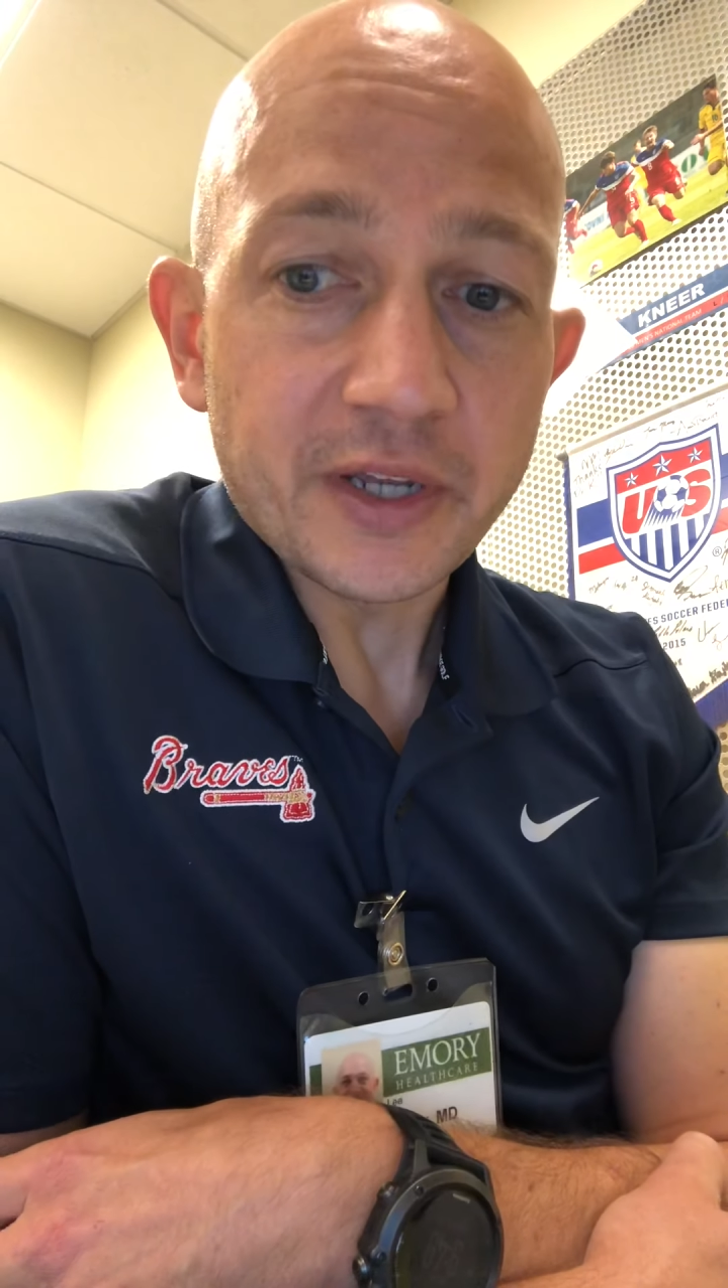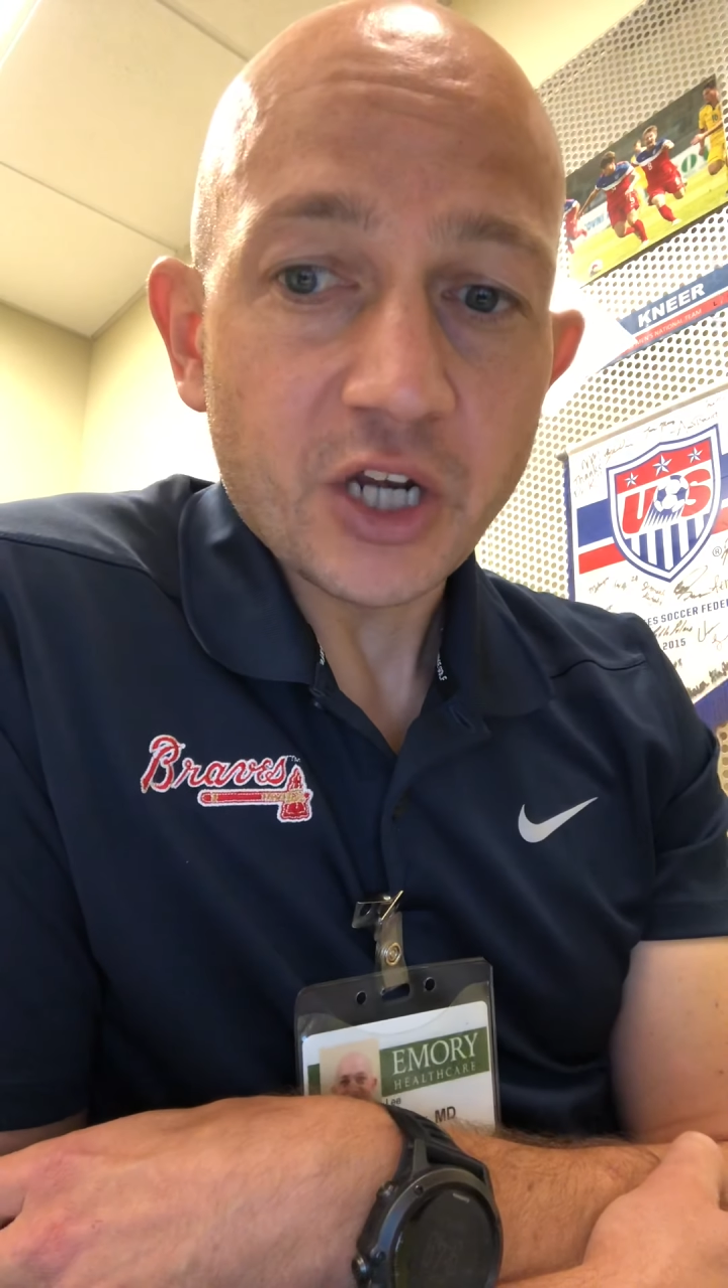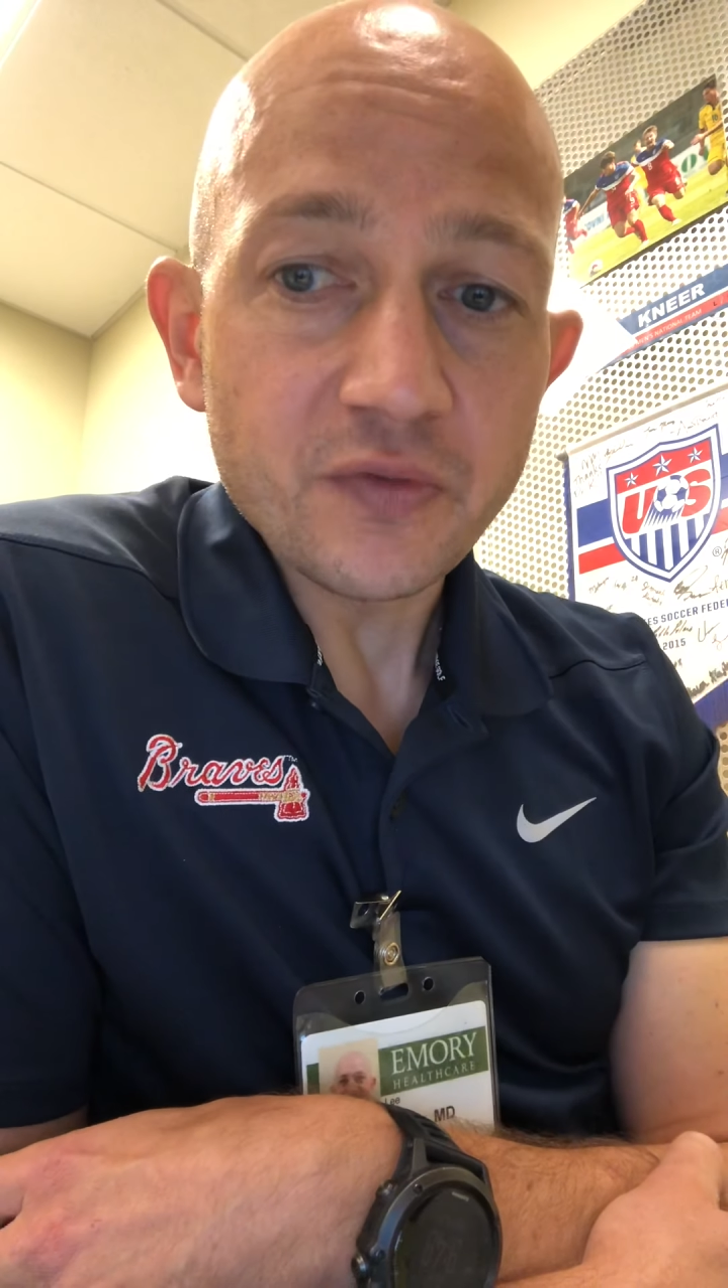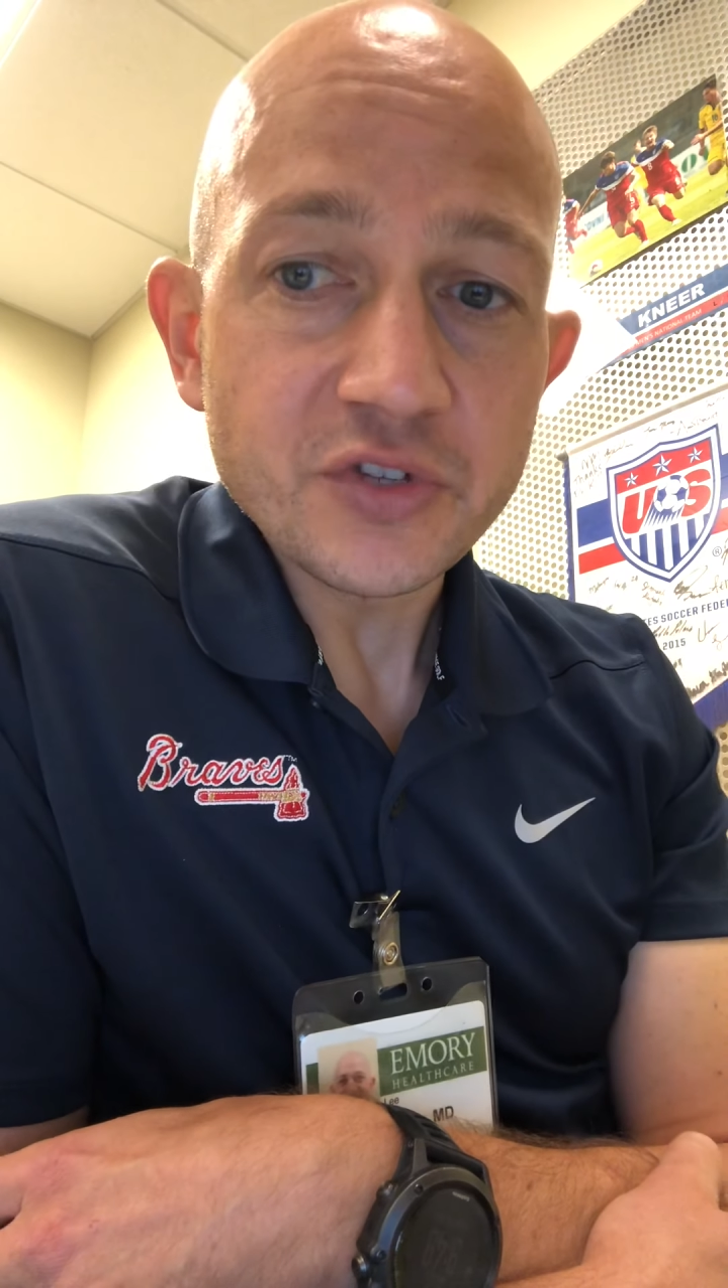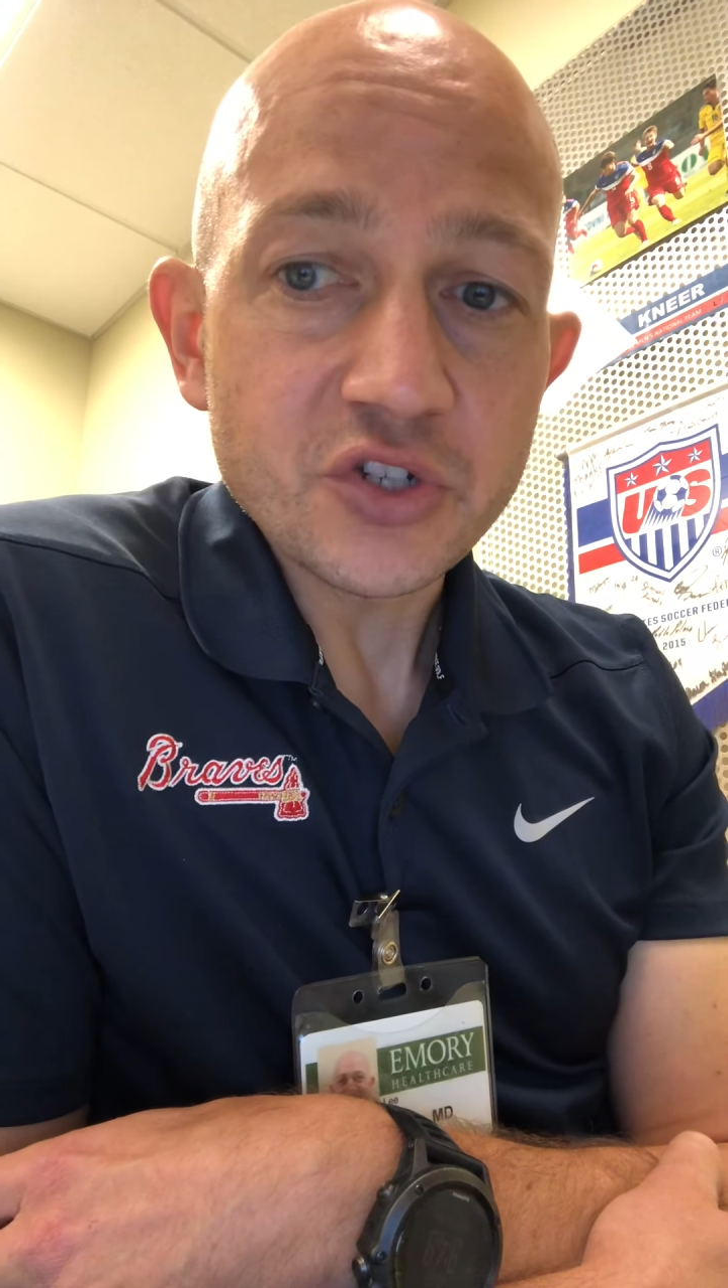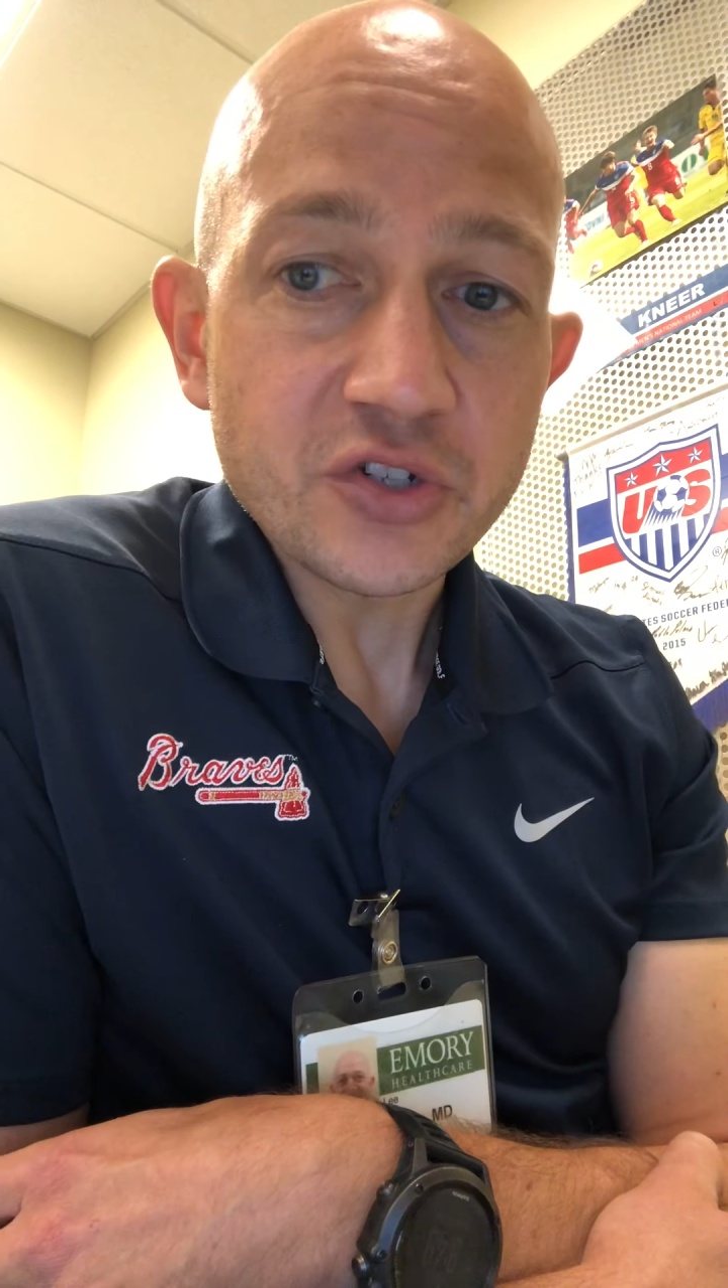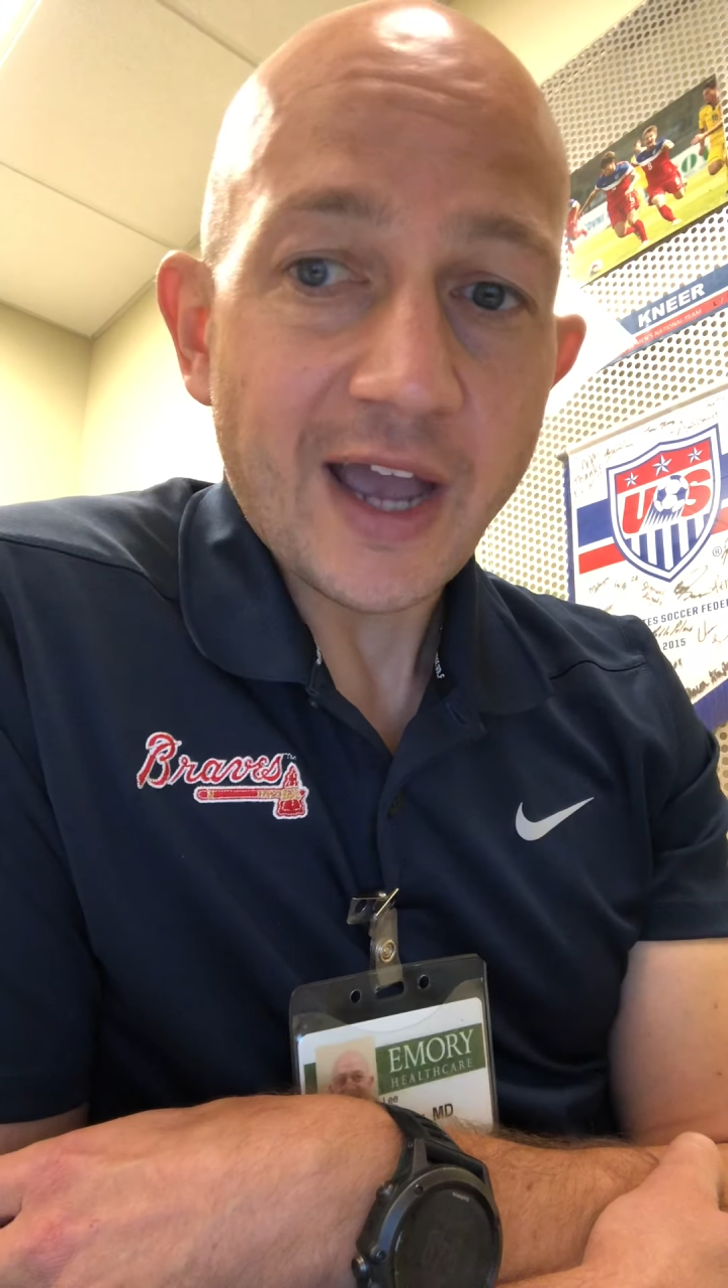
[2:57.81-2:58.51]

care physician